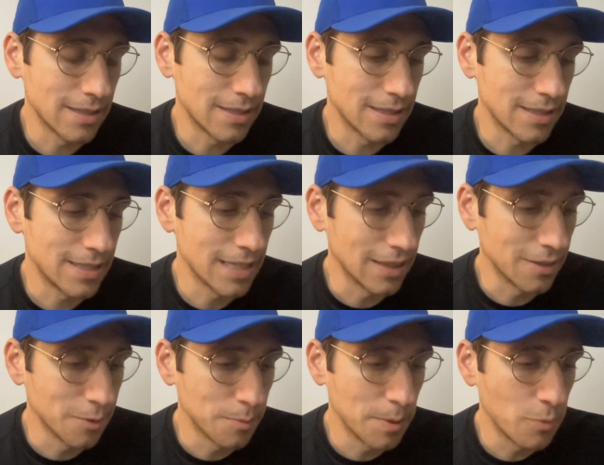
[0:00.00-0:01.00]
to see a
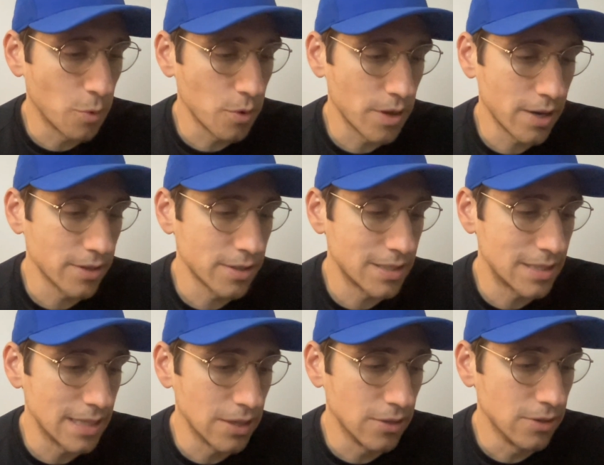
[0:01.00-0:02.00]
little bit more there
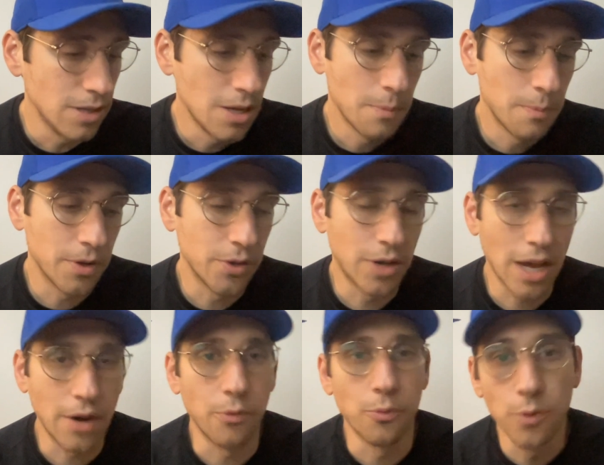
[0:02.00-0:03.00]
still. But you
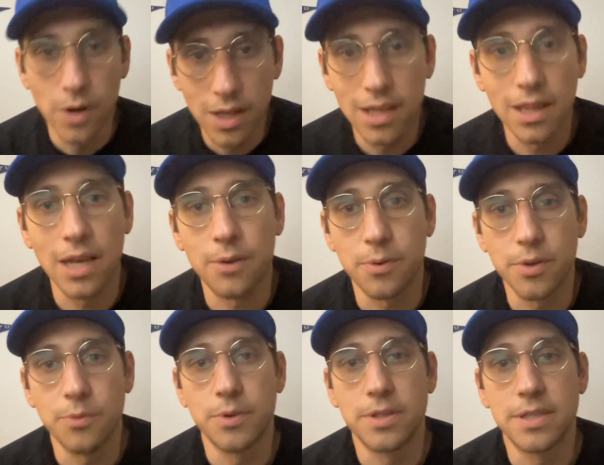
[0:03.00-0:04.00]
got to really like
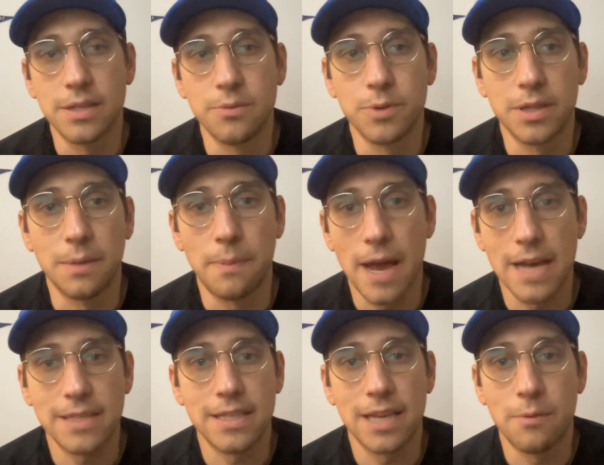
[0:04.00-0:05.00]
what we see with the
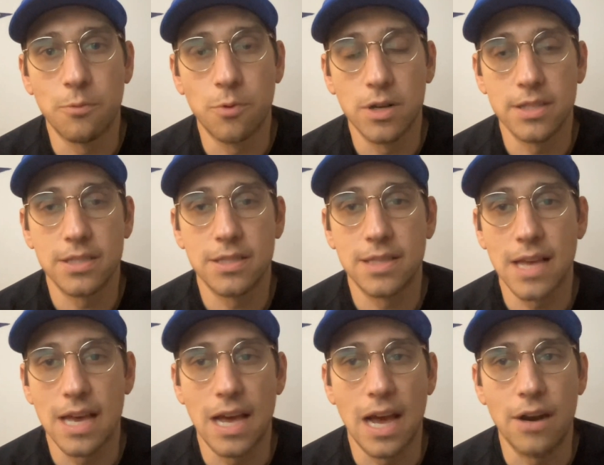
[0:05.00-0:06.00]
passing game. Once
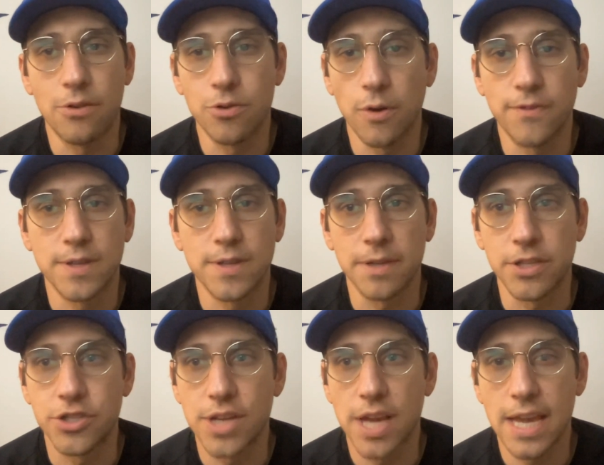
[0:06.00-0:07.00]
that, I don't know if
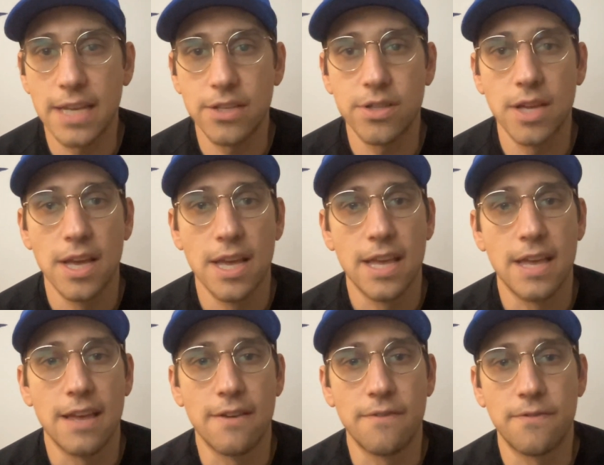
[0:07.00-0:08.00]
something changed,
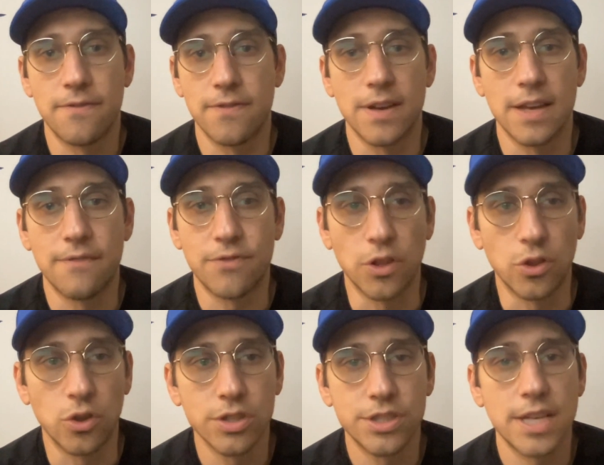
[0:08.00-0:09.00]
if the
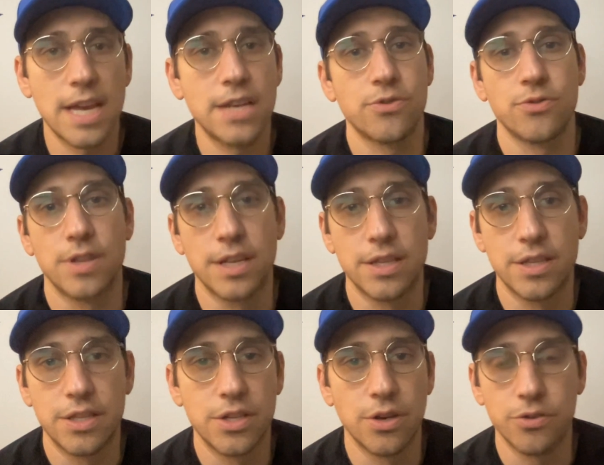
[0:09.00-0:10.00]
looks changed, or they,
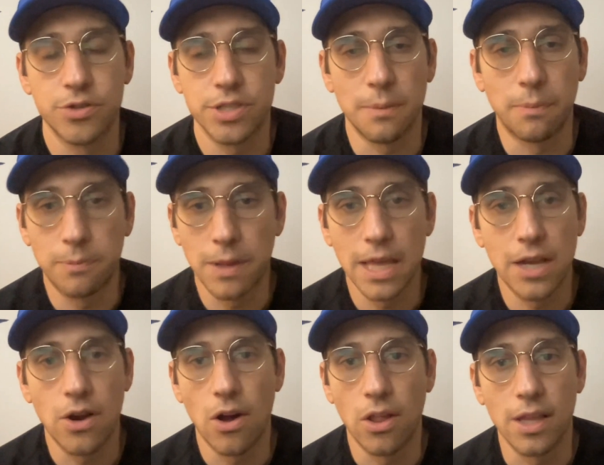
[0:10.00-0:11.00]
just the play
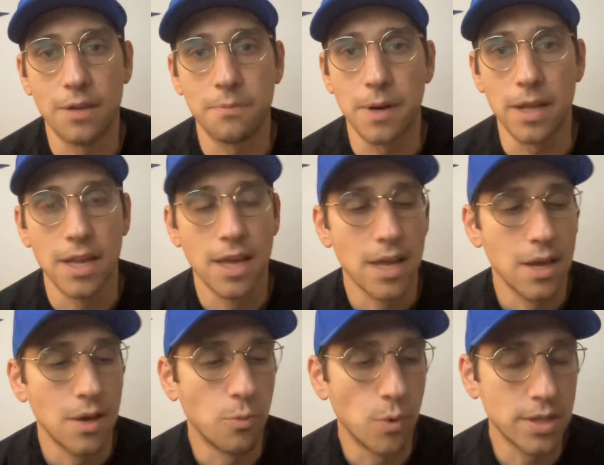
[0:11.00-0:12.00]
calling. But
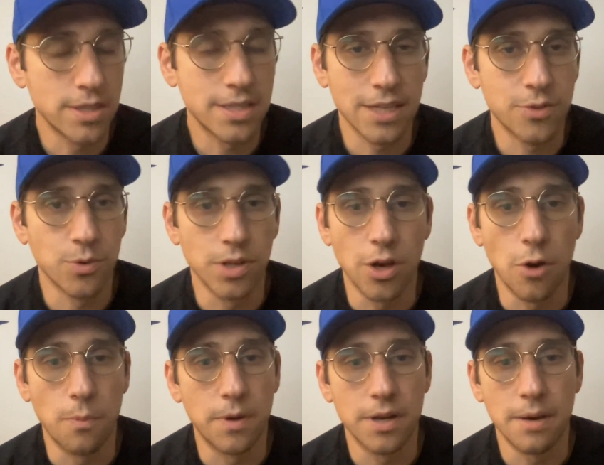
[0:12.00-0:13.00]
once things really
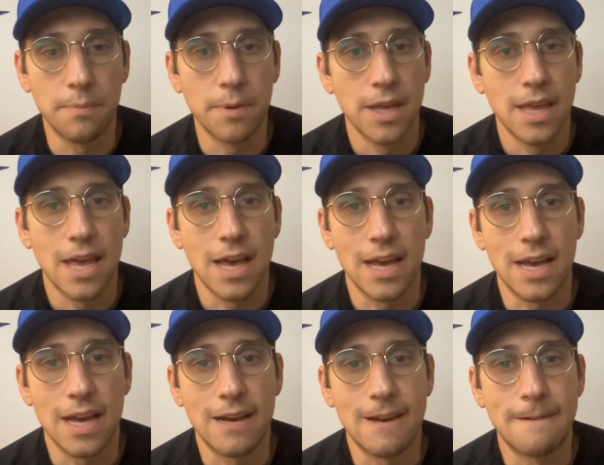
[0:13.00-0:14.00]
opened up,
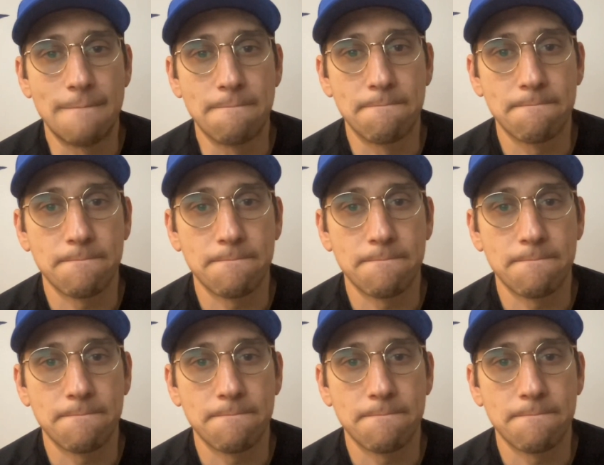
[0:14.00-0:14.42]
and